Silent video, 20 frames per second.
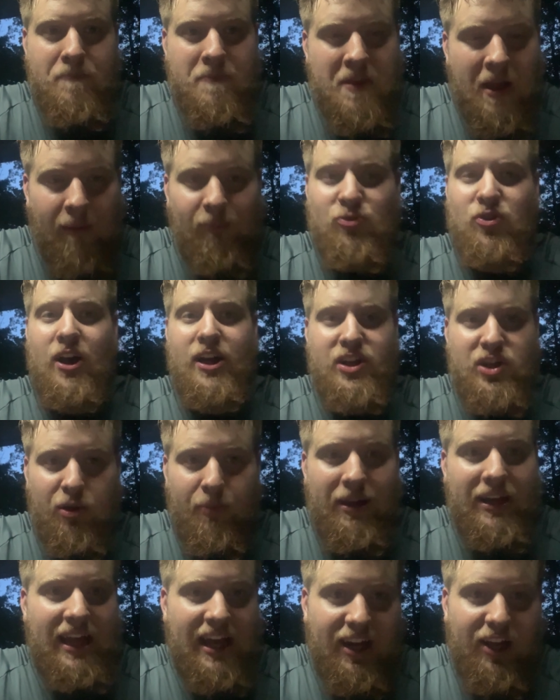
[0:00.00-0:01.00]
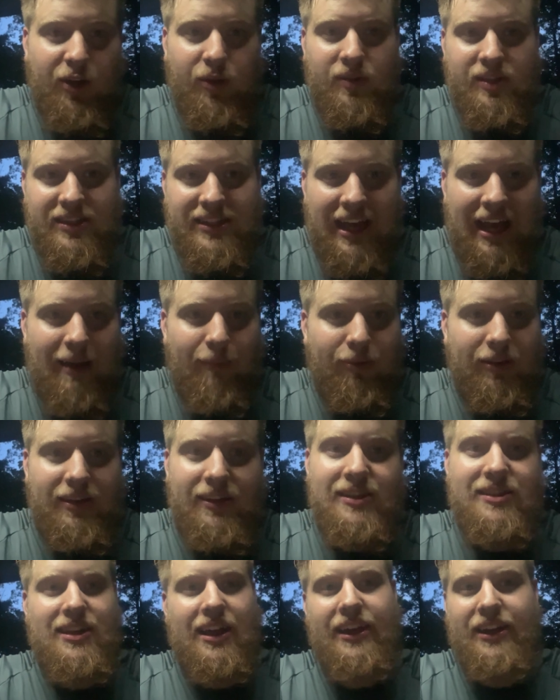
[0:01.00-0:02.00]
I'm trying to talk my dad to go inside, but
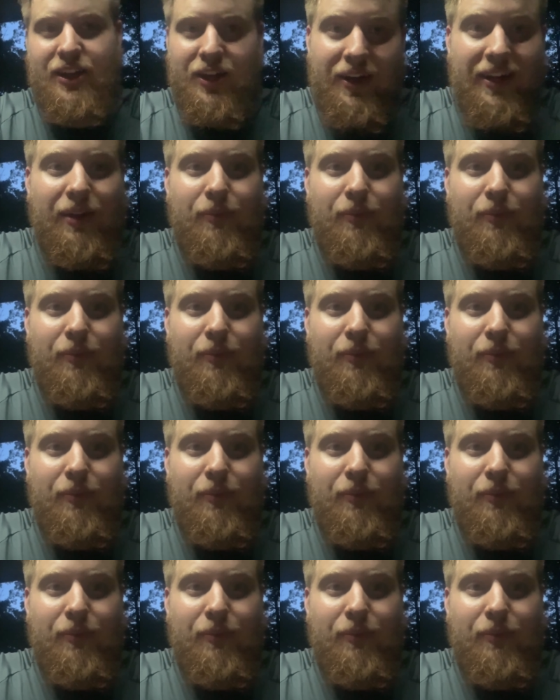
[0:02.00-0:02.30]
he's like, no, let